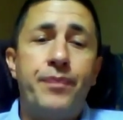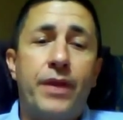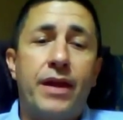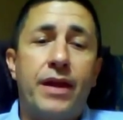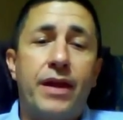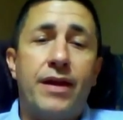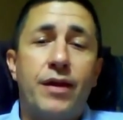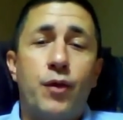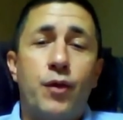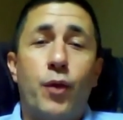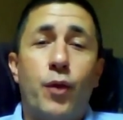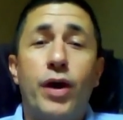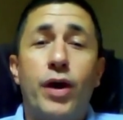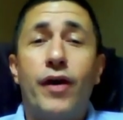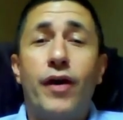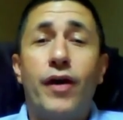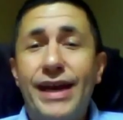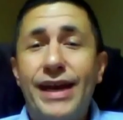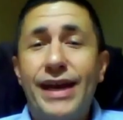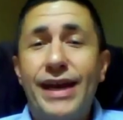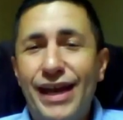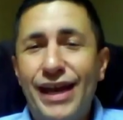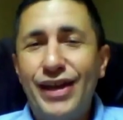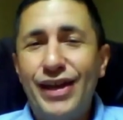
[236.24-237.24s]
Well,
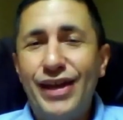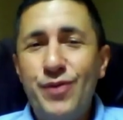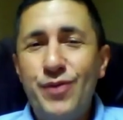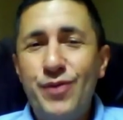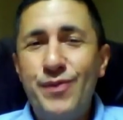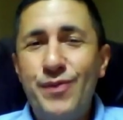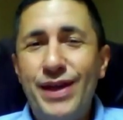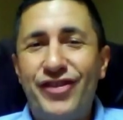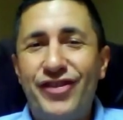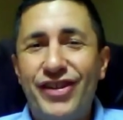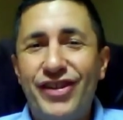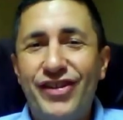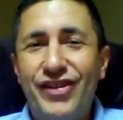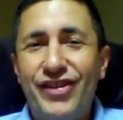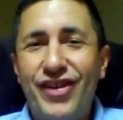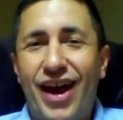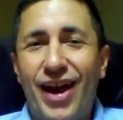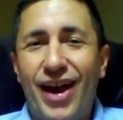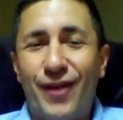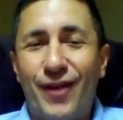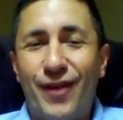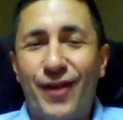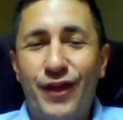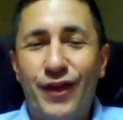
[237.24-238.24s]
and you mentioned,
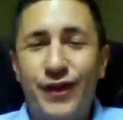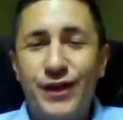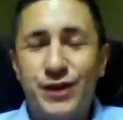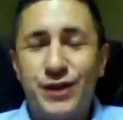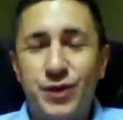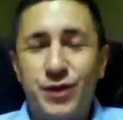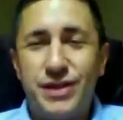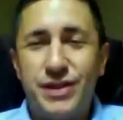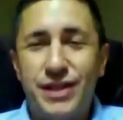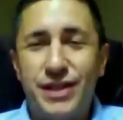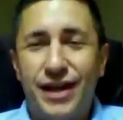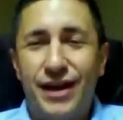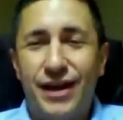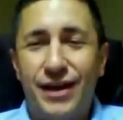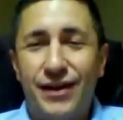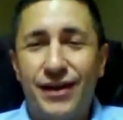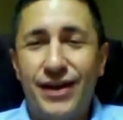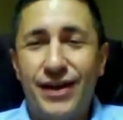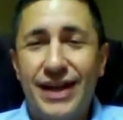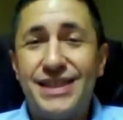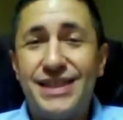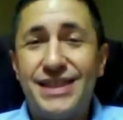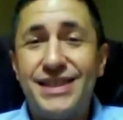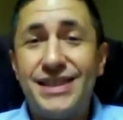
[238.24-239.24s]
Jonathan, that this was
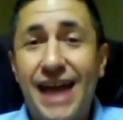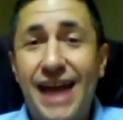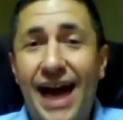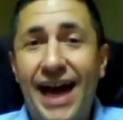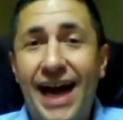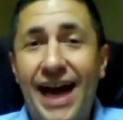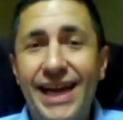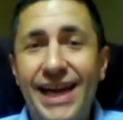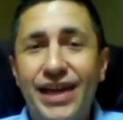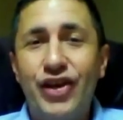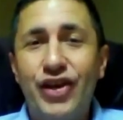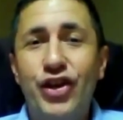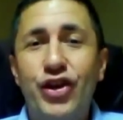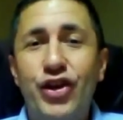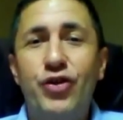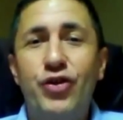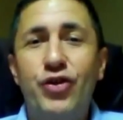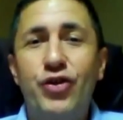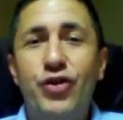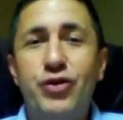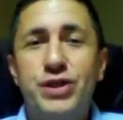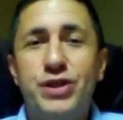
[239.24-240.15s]
exciting news